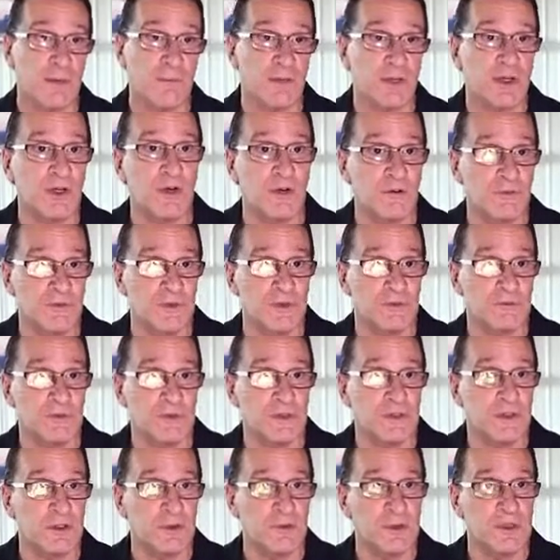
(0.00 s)
We're confident that
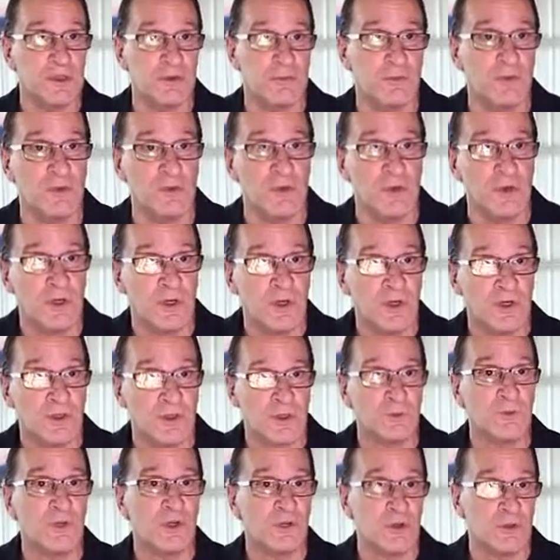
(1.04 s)
there'll be some more
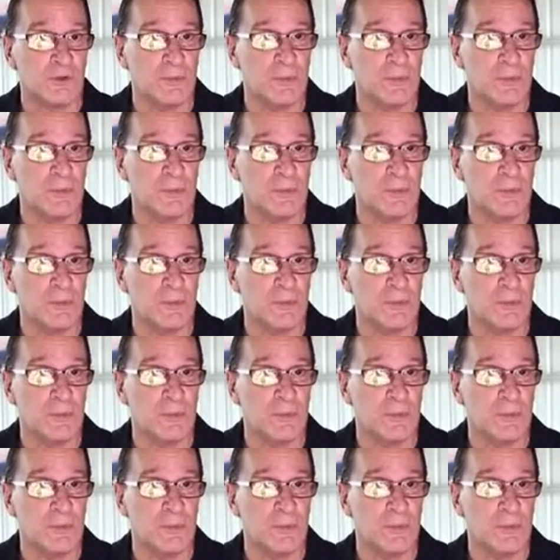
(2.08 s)
commercial